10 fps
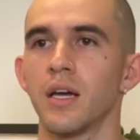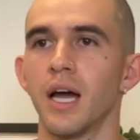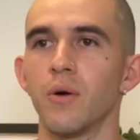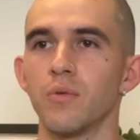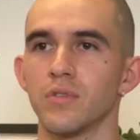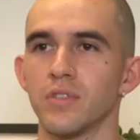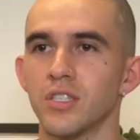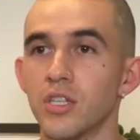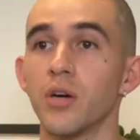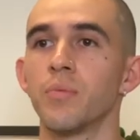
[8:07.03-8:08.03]
I was
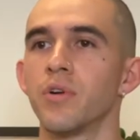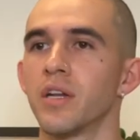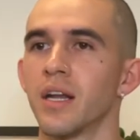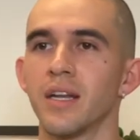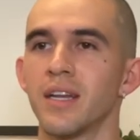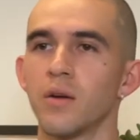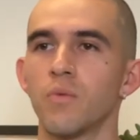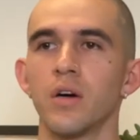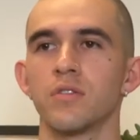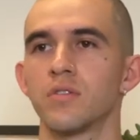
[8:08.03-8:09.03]
stubborn and I didn't
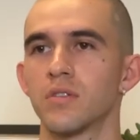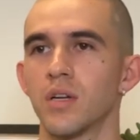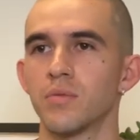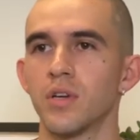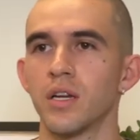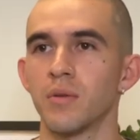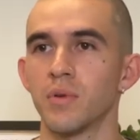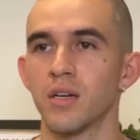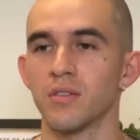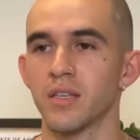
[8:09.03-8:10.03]
want to stop training,
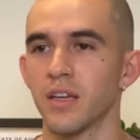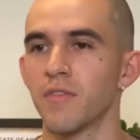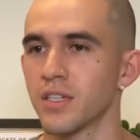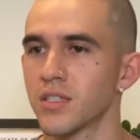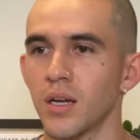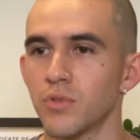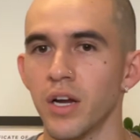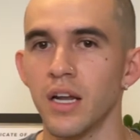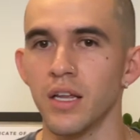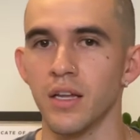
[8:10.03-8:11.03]
because I was like, if I stop
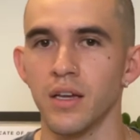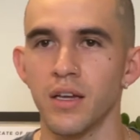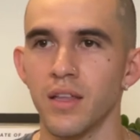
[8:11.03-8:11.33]
training